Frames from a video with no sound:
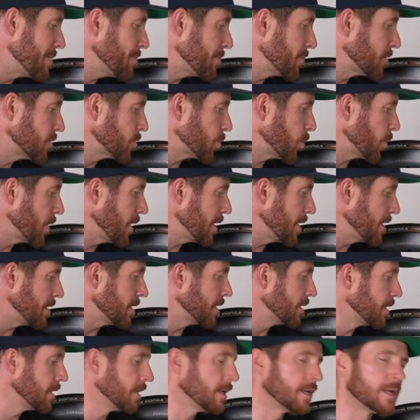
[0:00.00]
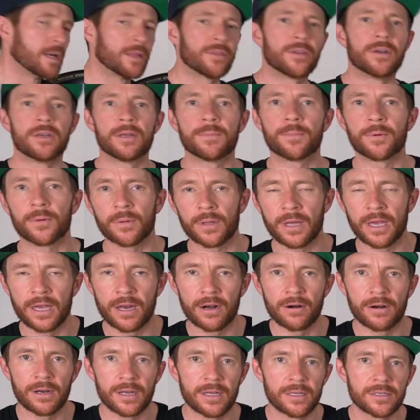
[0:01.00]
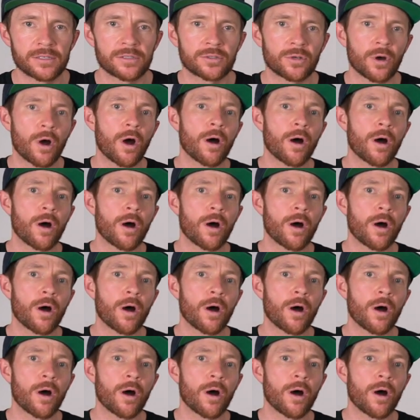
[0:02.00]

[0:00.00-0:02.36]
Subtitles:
in between the nipple areas to